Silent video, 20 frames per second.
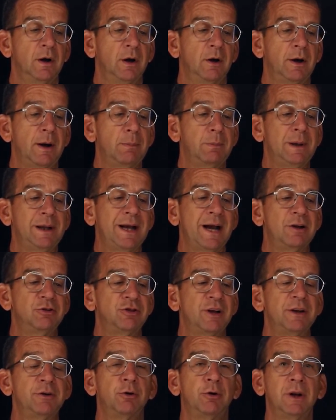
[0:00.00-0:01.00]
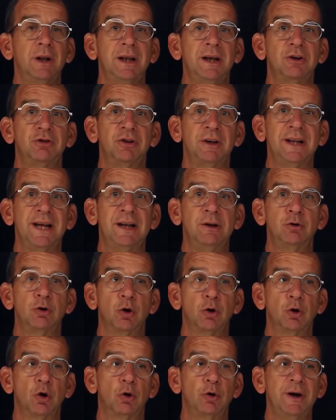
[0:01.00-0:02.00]
A replica set really is an
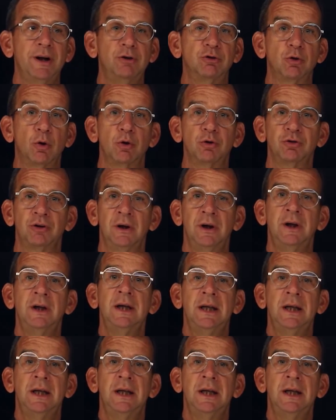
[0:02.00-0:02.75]
internal resource.